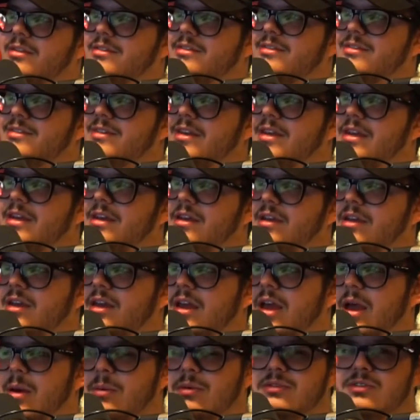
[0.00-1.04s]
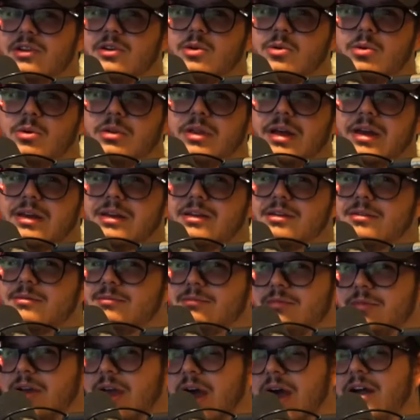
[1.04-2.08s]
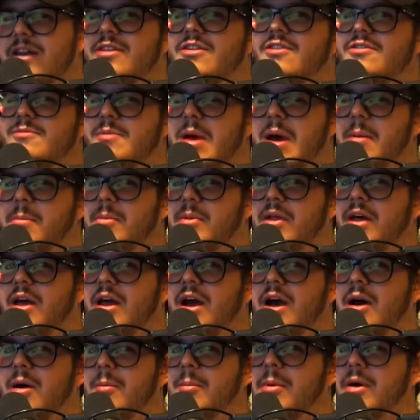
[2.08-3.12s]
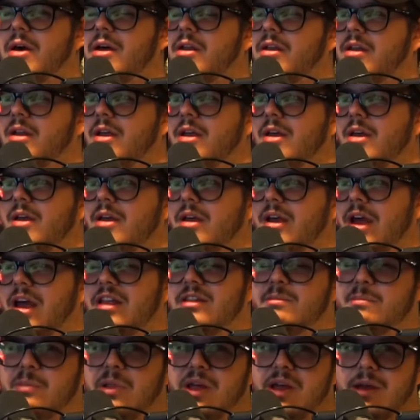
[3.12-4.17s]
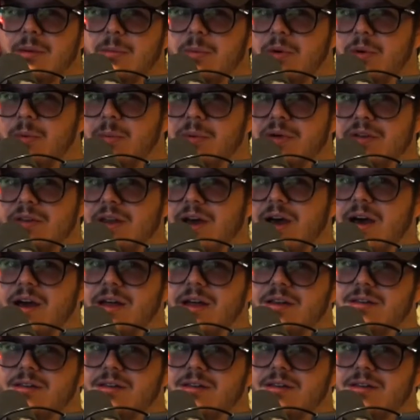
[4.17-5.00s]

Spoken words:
C. It was a cool like kind of map layout, but it's playable, but not